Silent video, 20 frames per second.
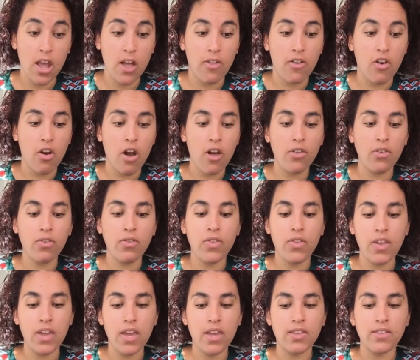There are other
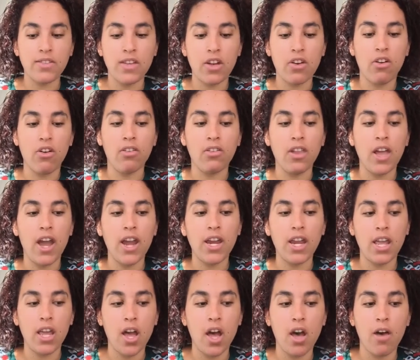things that are
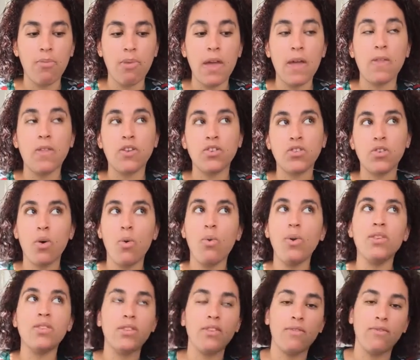aligning up, and there's
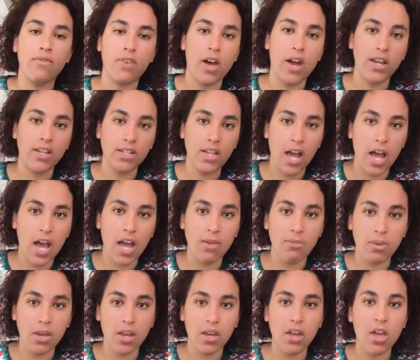always a divine
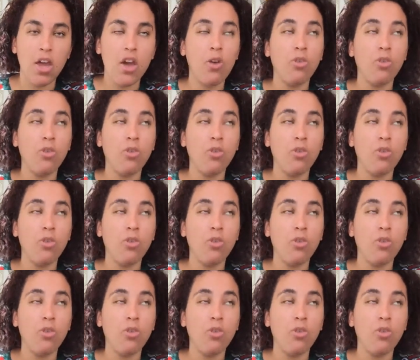timing.